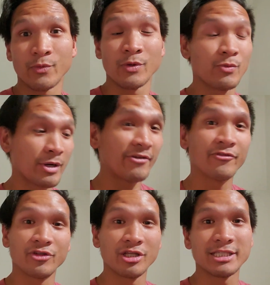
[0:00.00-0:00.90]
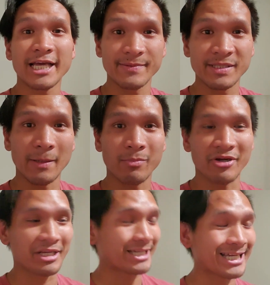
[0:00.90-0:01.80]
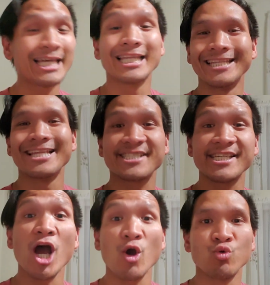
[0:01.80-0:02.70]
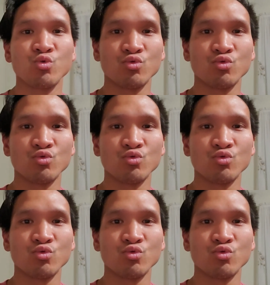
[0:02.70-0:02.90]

Be ready for this laptop prank. Let's go.